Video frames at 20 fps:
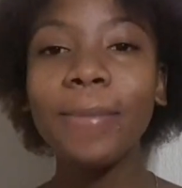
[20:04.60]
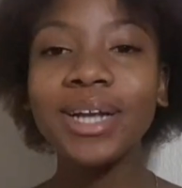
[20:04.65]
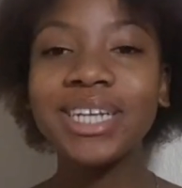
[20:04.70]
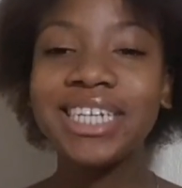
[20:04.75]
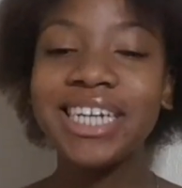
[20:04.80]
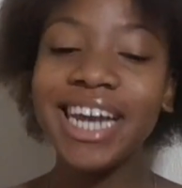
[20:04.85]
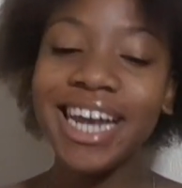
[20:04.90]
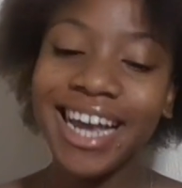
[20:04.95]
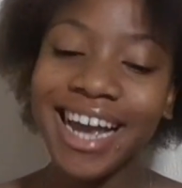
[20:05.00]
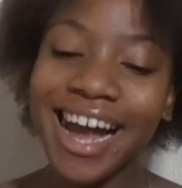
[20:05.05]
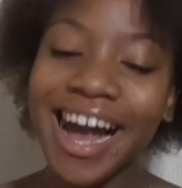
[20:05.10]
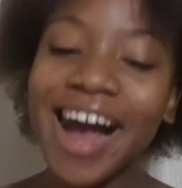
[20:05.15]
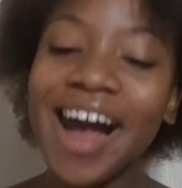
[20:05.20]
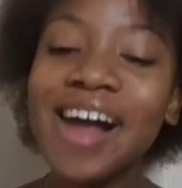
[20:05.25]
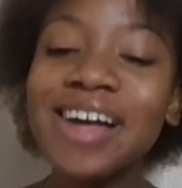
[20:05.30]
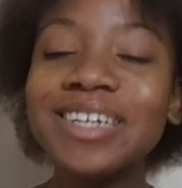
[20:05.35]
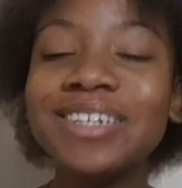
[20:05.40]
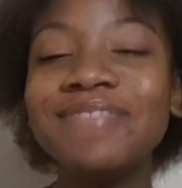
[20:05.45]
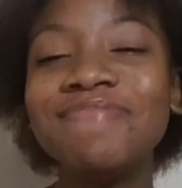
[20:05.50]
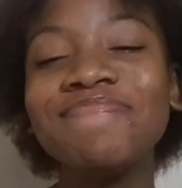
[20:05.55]
But yeah,
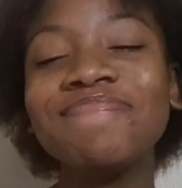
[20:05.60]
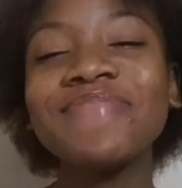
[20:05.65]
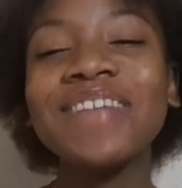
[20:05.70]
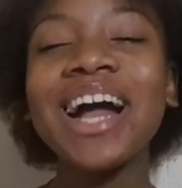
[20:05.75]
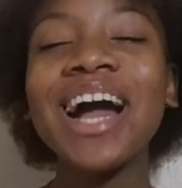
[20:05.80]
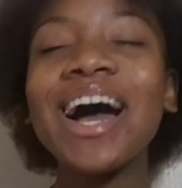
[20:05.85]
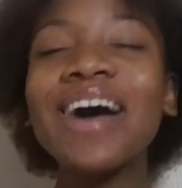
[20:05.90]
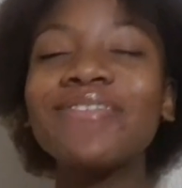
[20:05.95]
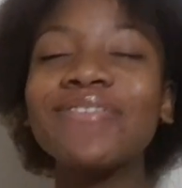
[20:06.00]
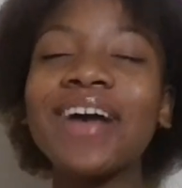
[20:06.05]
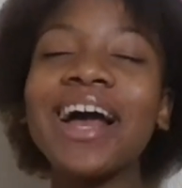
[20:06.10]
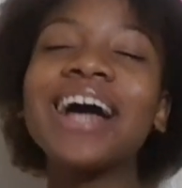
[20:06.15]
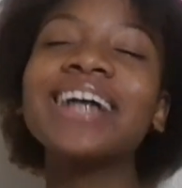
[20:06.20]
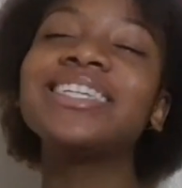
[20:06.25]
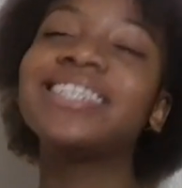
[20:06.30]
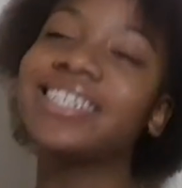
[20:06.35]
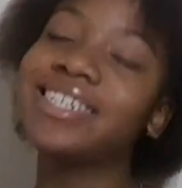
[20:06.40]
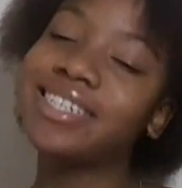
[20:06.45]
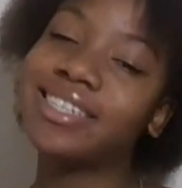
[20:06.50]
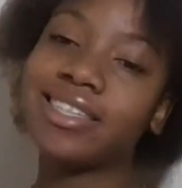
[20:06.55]
I,
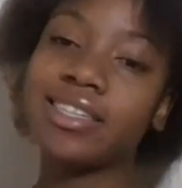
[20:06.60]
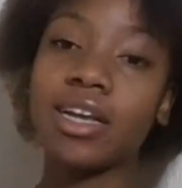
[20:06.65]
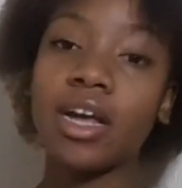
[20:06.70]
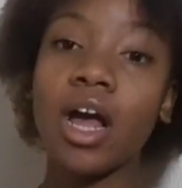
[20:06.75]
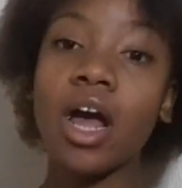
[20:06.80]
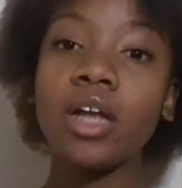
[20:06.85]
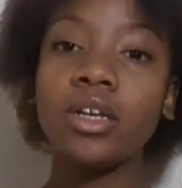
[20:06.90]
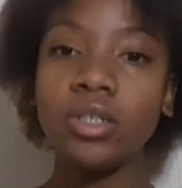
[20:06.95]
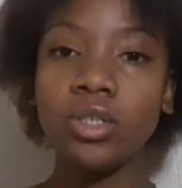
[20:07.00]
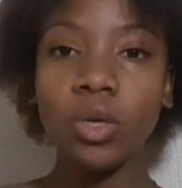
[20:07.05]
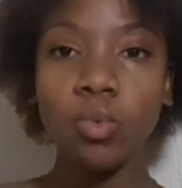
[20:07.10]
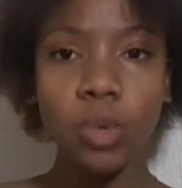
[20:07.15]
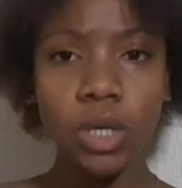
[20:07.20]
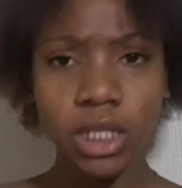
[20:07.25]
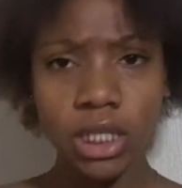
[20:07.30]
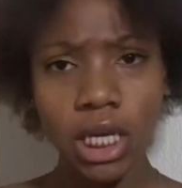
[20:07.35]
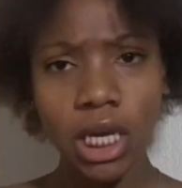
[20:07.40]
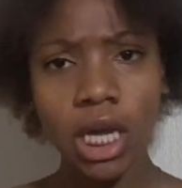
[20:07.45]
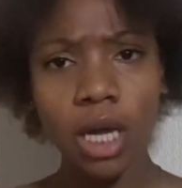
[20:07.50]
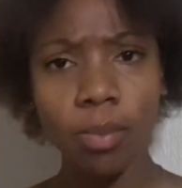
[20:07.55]
I just, I, we
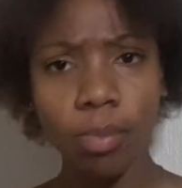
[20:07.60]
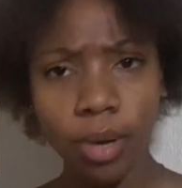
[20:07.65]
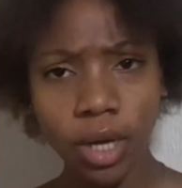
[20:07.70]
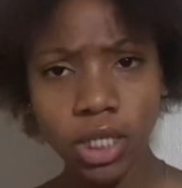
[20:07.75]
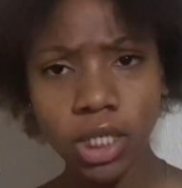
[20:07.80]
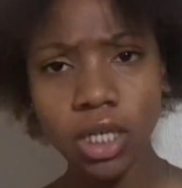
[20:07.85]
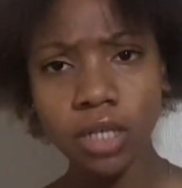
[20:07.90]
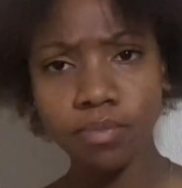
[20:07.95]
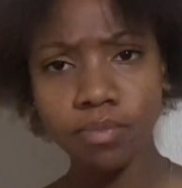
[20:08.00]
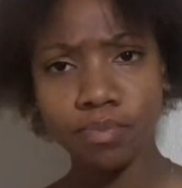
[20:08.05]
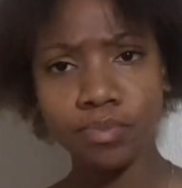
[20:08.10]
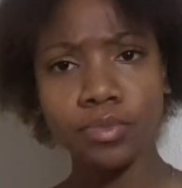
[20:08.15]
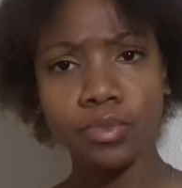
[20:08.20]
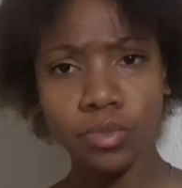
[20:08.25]
take a picture.